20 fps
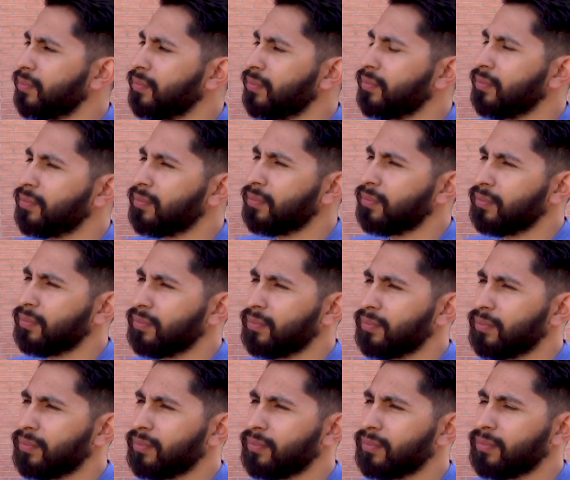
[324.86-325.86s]

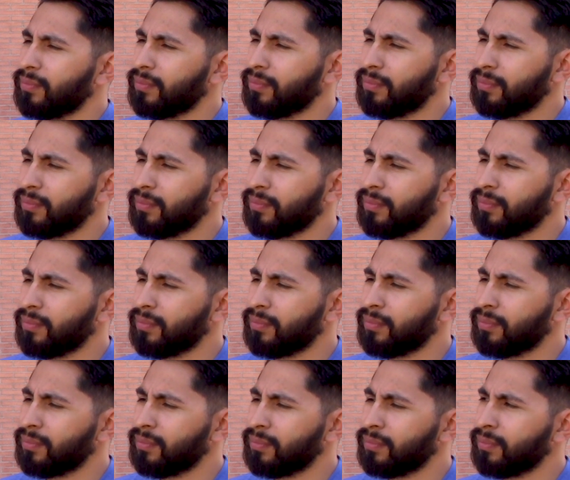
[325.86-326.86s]

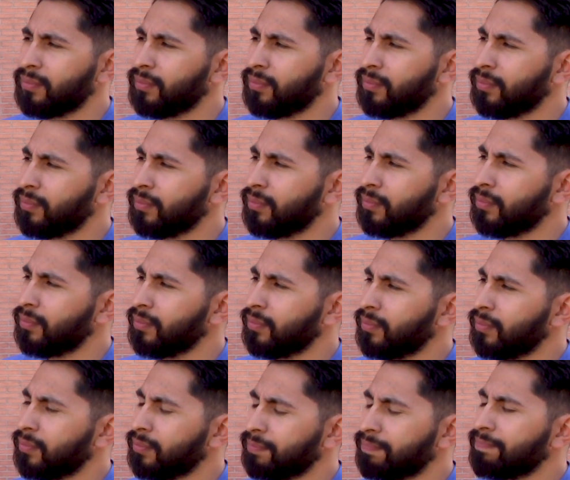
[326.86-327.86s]

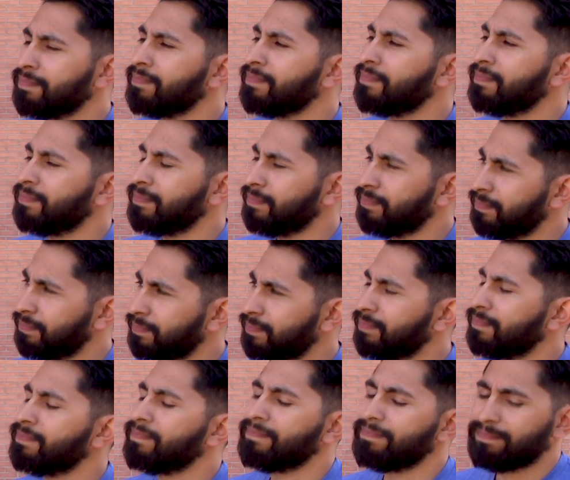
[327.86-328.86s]

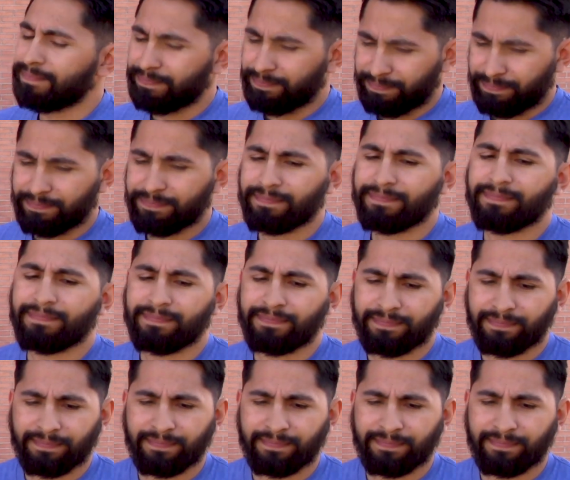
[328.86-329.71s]
(not speaking)